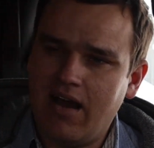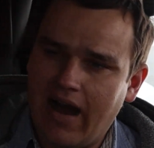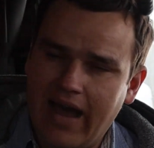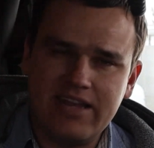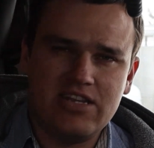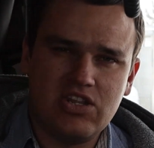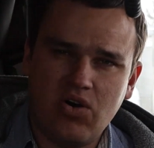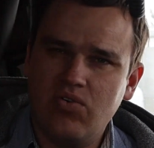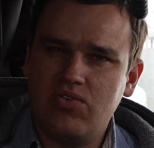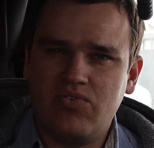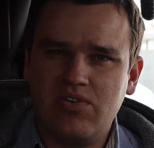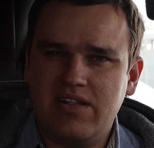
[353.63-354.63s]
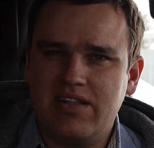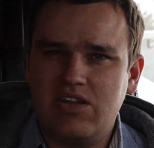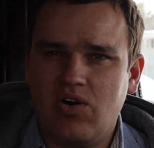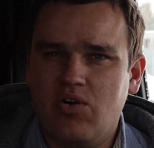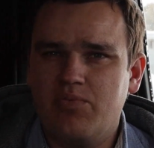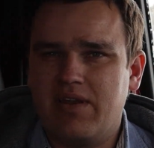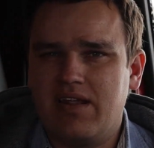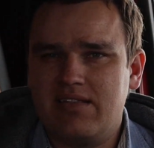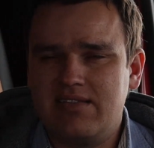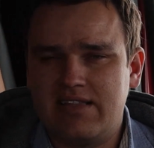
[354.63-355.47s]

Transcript: I don't really know, but